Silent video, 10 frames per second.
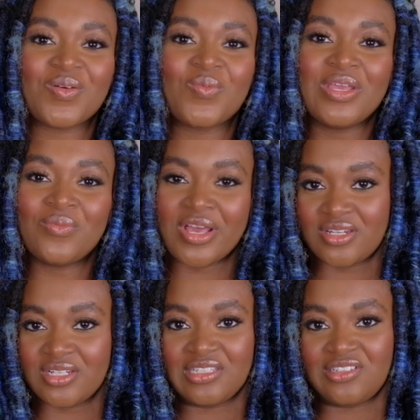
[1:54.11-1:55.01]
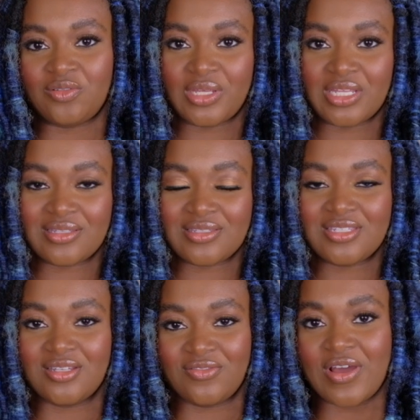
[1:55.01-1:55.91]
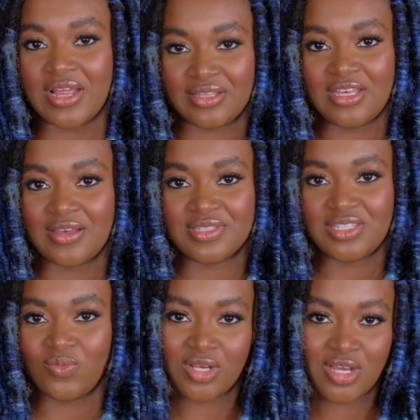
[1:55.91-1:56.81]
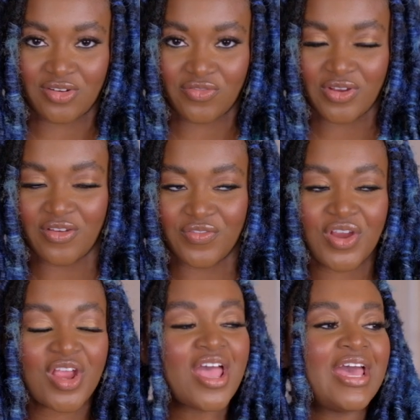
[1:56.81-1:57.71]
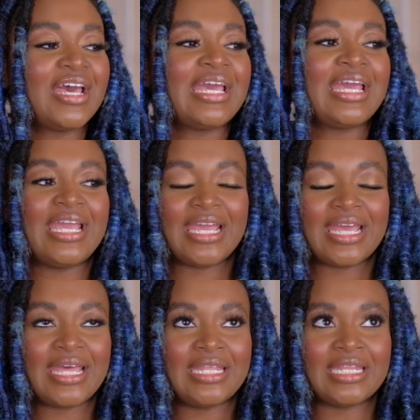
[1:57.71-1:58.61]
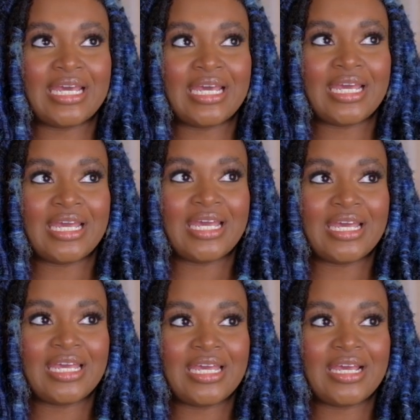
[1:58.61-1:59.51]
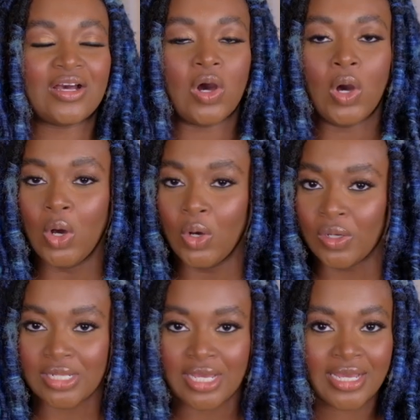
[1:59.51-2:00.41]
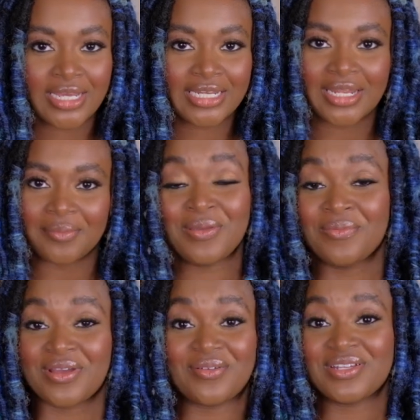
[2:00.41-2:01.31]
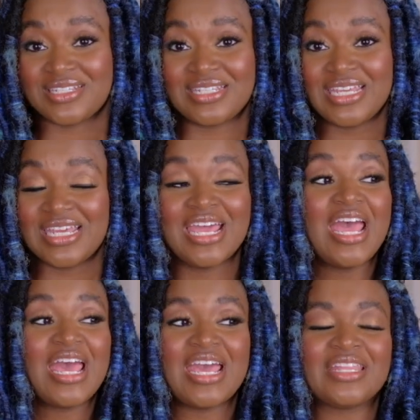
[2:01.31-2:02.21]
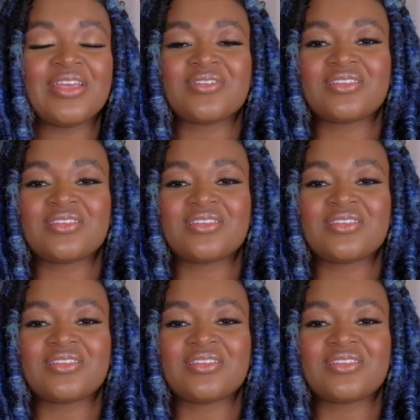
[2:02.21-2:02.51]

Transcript: We waited a little bit to finally come see Wakanda Forever, and all online. People had went to see it and they were